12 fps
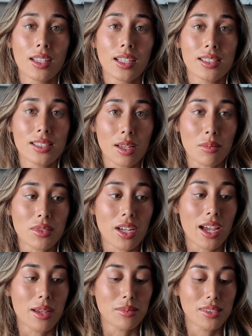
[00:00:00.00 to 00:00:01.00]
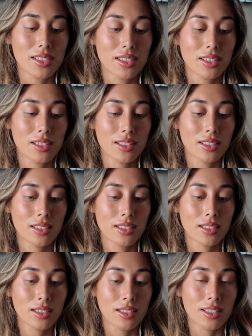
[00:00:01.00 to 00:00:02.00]
it's sometimes
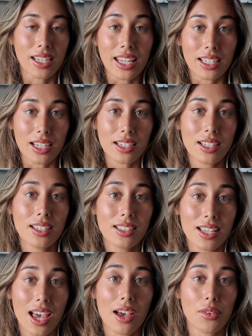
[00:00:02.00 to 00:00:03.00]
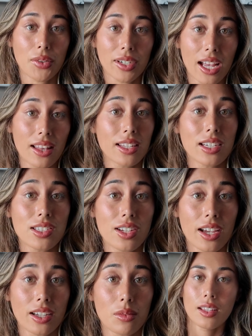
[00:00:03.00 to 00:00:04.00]
needed to have a reality
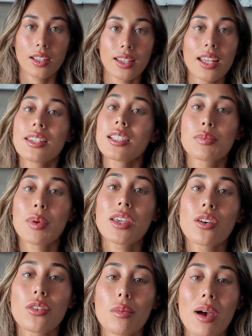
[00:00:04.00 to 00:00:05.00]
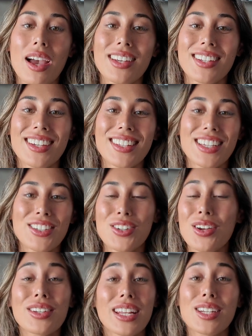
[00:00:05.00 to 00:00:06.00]
check. Let this be your reminder that you
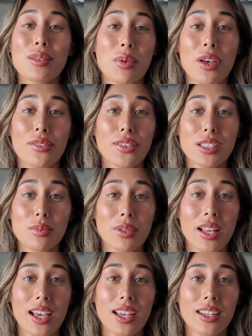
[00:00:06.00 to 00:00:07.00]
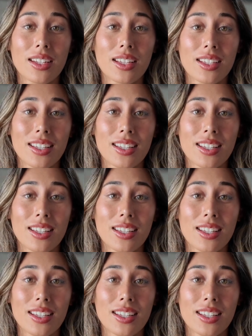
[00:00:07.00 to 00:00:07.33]
don't need a perfect plan